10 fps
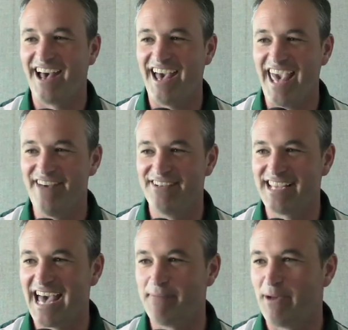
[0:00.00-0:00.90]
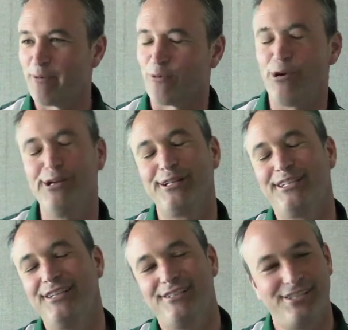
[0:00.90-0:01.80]
I haven't got my
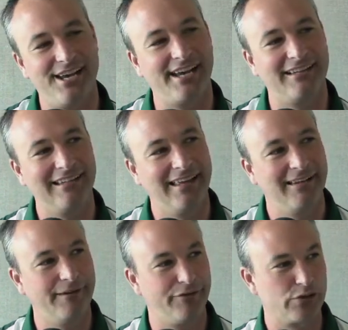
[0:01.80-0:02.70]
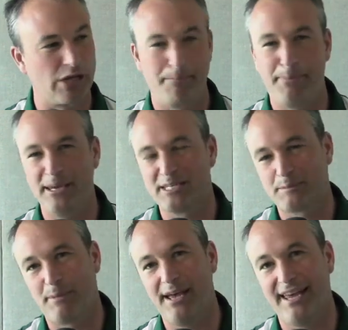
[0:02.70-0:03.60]
royalty check lately. If there's a big
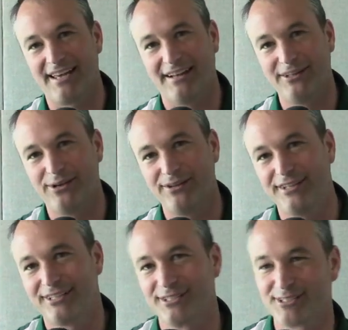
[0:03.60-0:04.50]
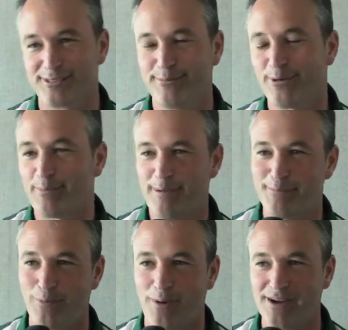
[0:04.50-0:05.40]
spike, I'll know that there's some more
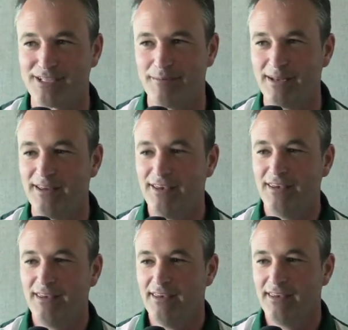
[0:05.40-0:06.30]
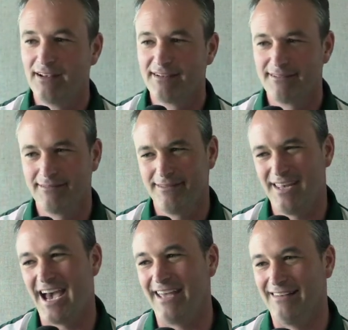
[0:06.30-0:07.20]
people watching it. But
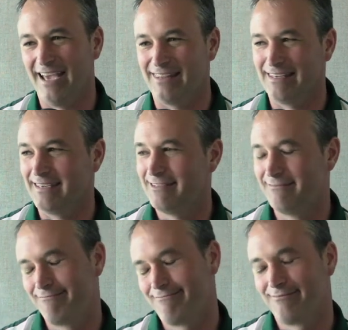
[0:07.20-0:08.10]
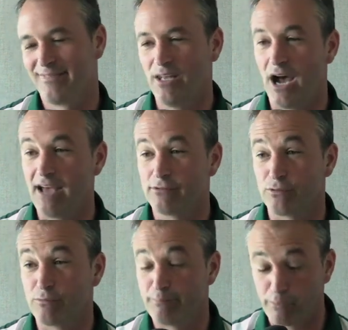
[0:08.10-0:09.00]
yeah, I think,
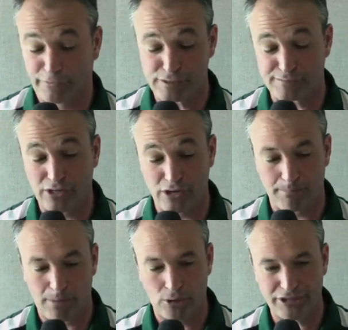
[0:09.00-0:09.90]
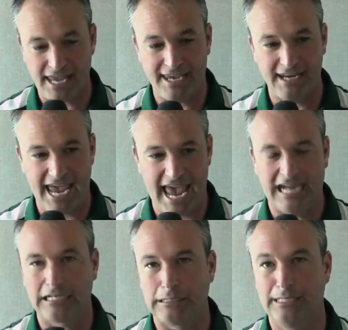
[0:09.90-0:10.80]
first of all, they were both taken
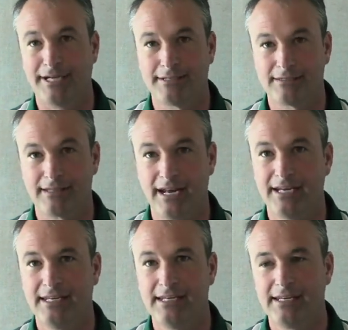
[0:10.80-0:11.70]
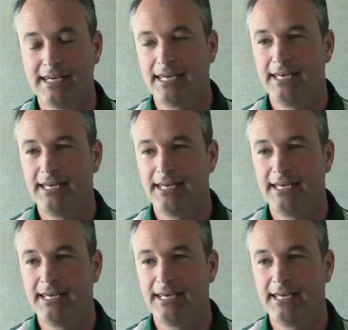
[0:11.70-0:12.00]
at clinics that I did.